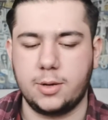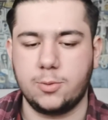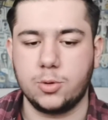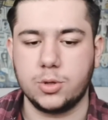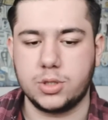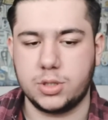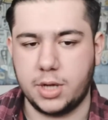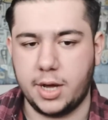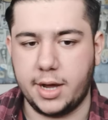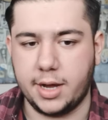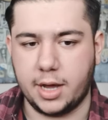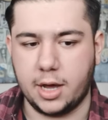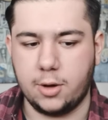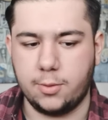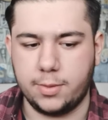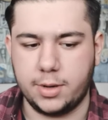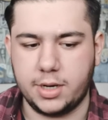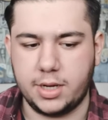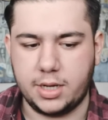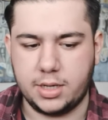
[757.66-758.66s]
wants to hang
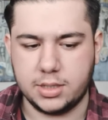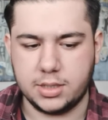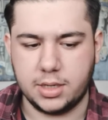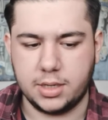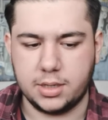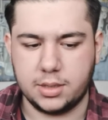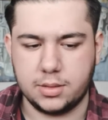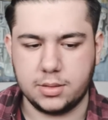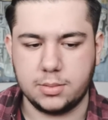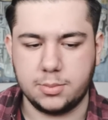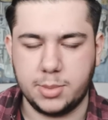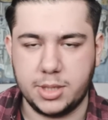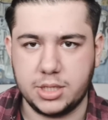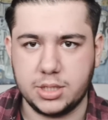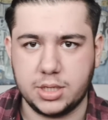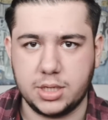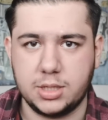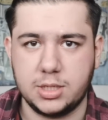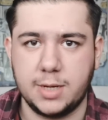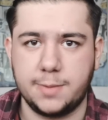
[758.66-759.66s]
out with these and
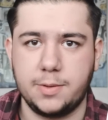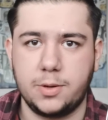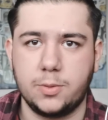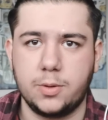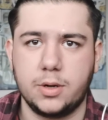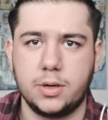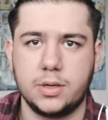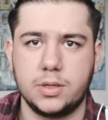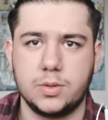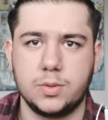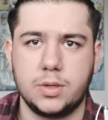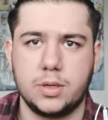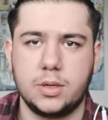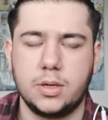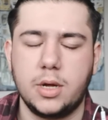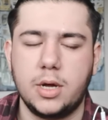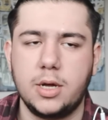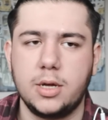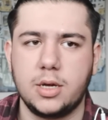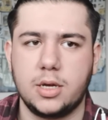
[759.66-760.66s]
basically save the world as
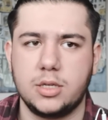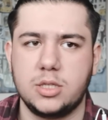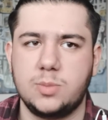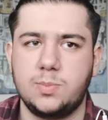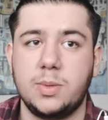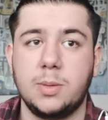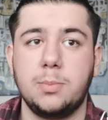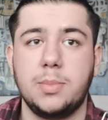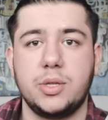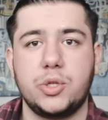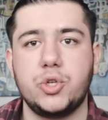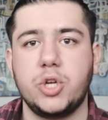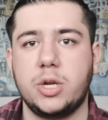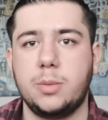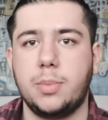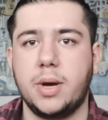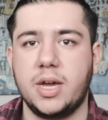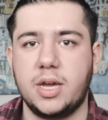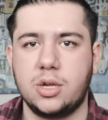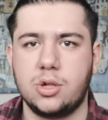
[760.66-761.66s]
well, because he's been
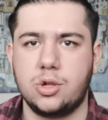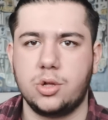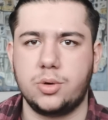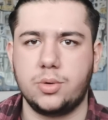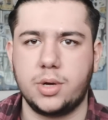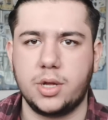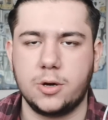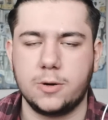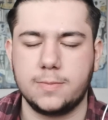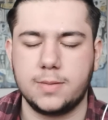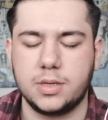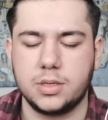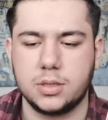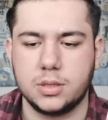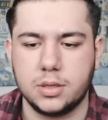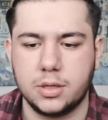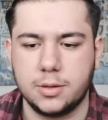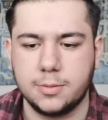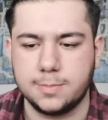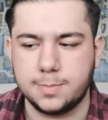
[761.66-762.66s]
betrayed by Ijirude,
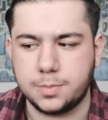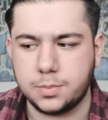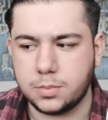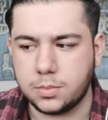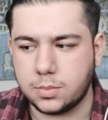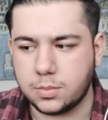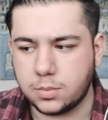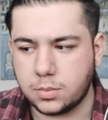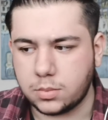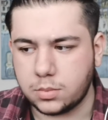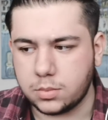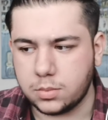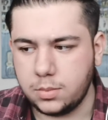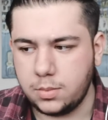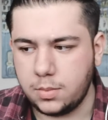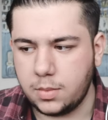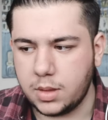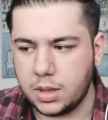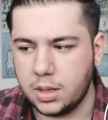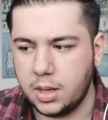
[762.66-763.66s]
obviously.
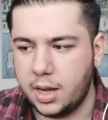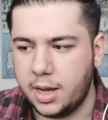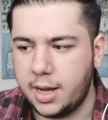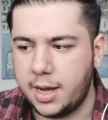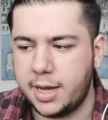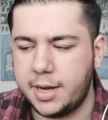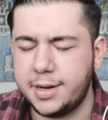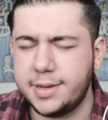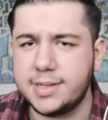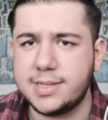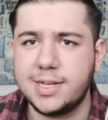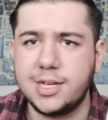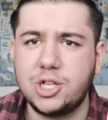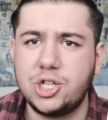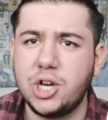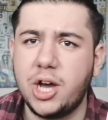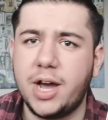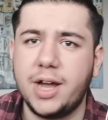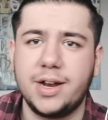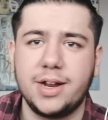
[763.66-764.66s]
And then
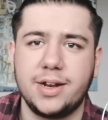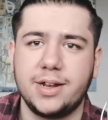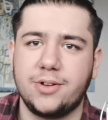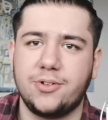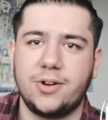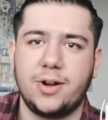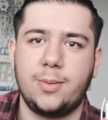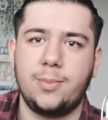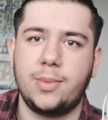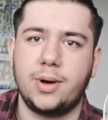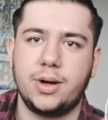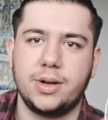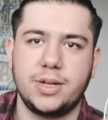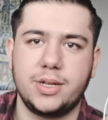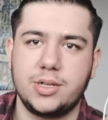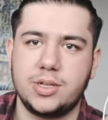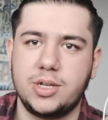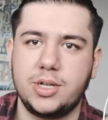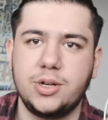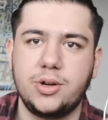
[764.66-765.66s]
Seicha and then Grandma,
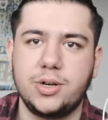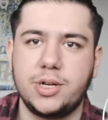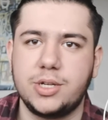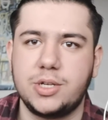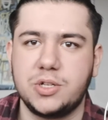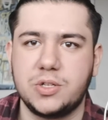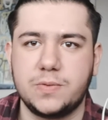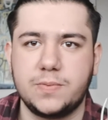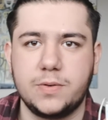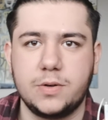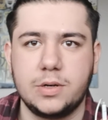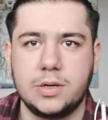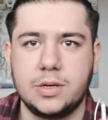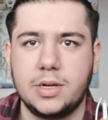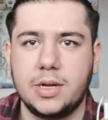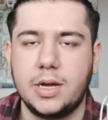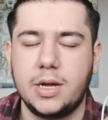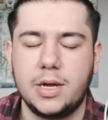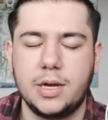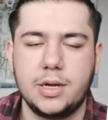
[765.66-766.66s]
they're just
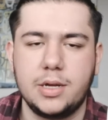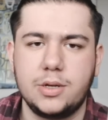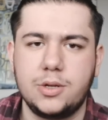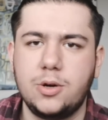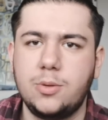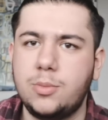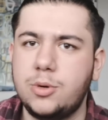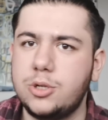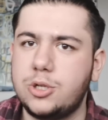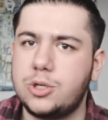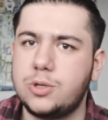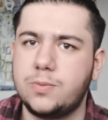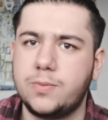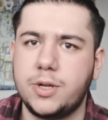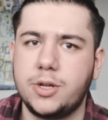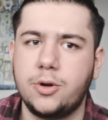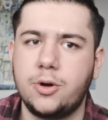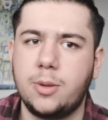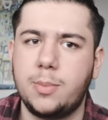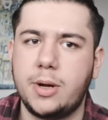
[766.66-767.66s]
fun. Not much
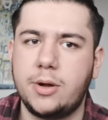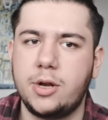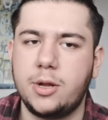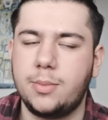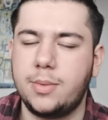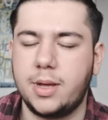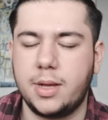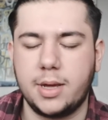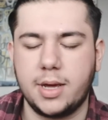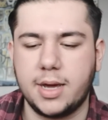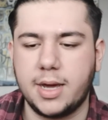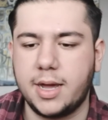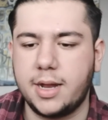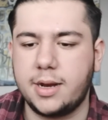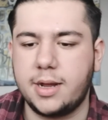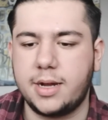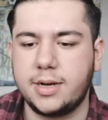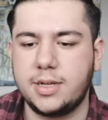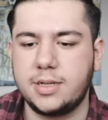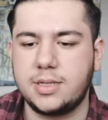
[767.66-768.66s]
we know about them.
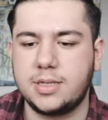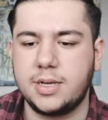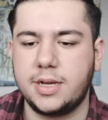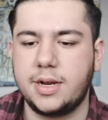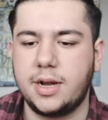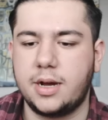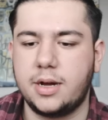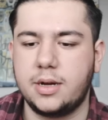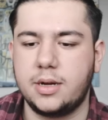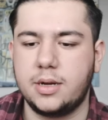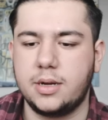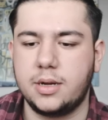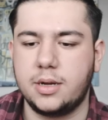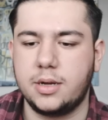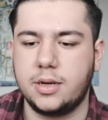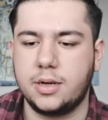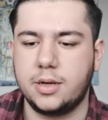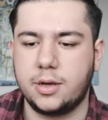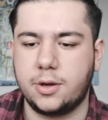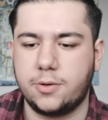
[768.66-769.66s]
Again, I did say
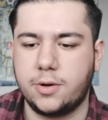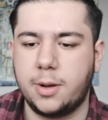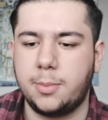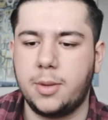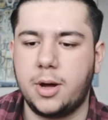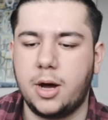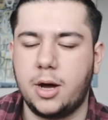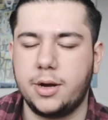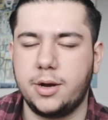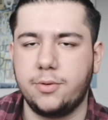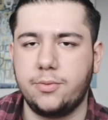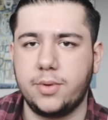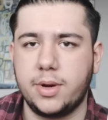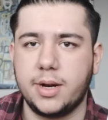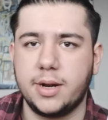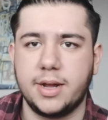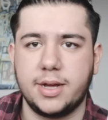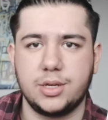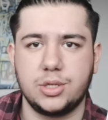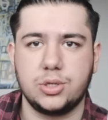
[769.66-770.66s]
that Grandma had a
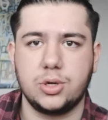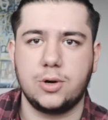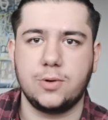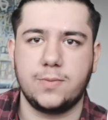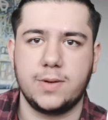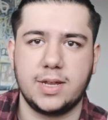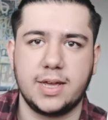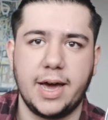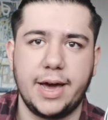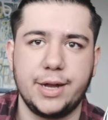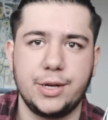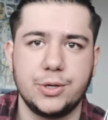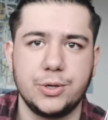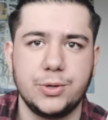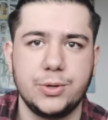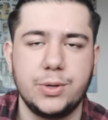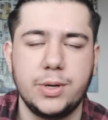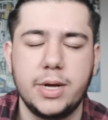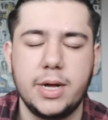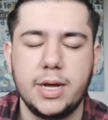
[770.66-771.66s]
really nice talk with
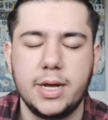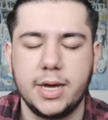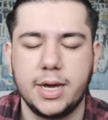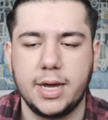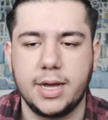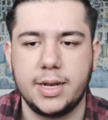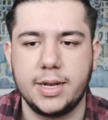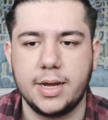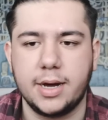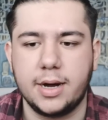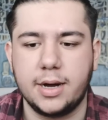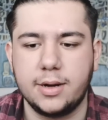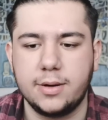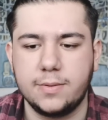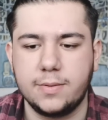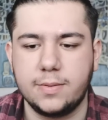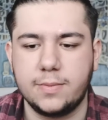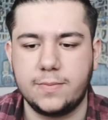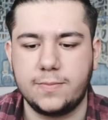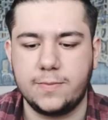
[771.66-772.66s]
Kaito in that
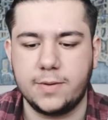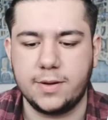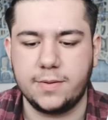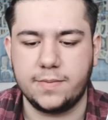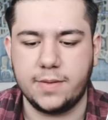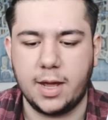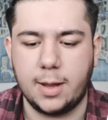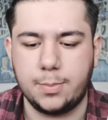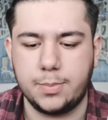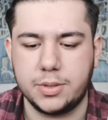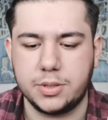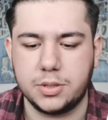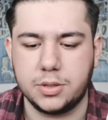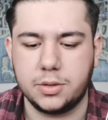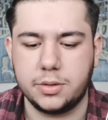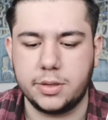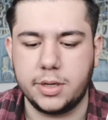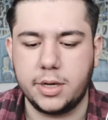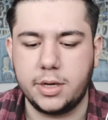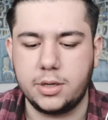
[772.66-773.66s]
fifth
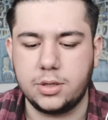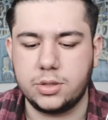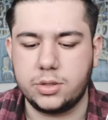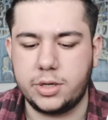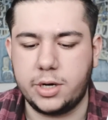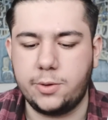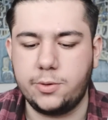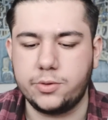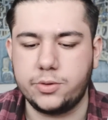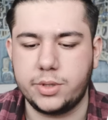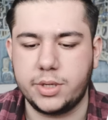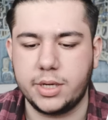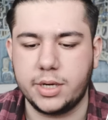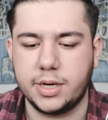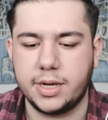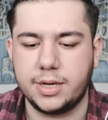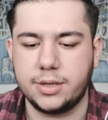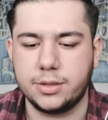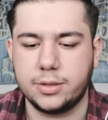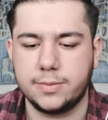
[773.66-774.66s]
episode, so that was really
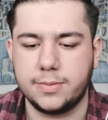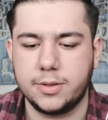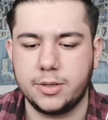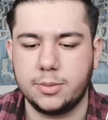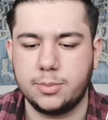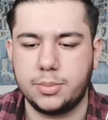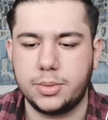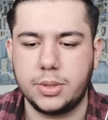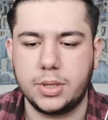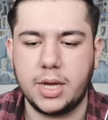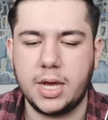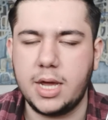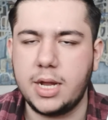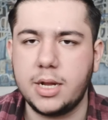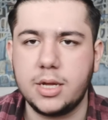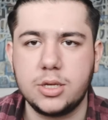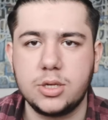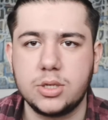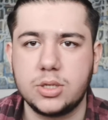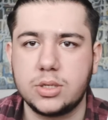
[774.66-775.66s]
nice of her. But yeah,
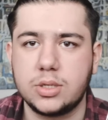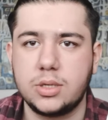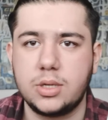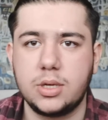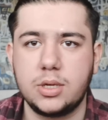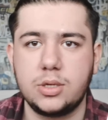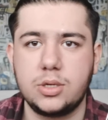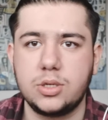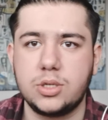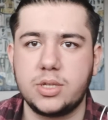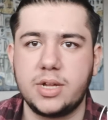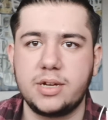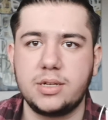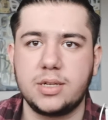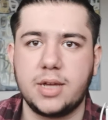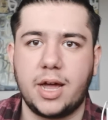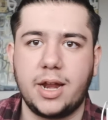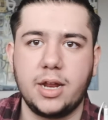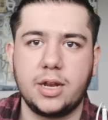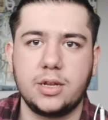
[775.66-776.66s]
they're just
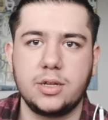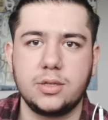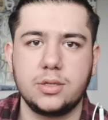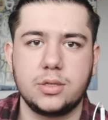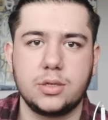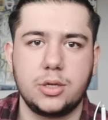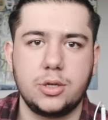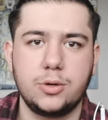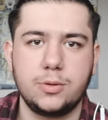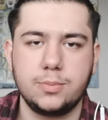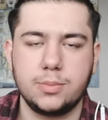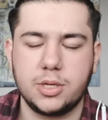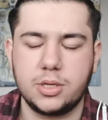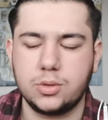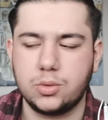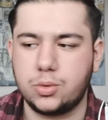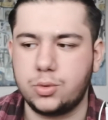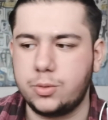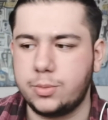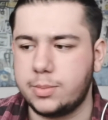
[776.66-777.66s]
nice characters,
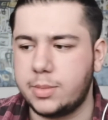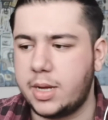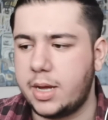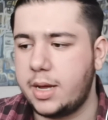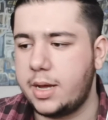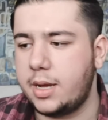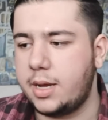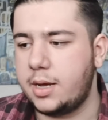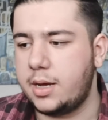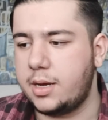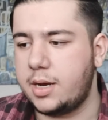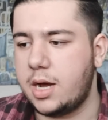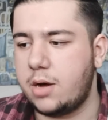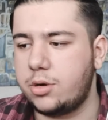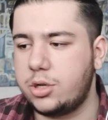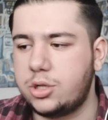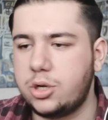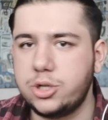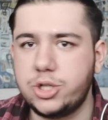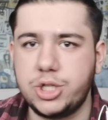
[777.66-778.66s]
that's cool.
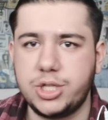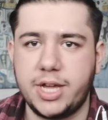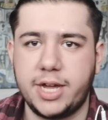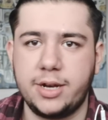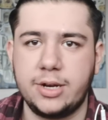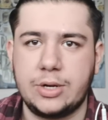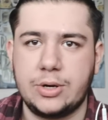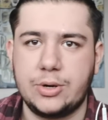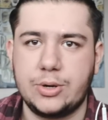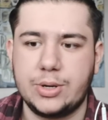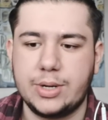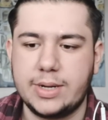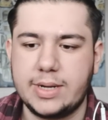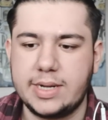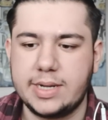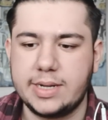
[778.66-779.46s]
Now the Tochi Tendo,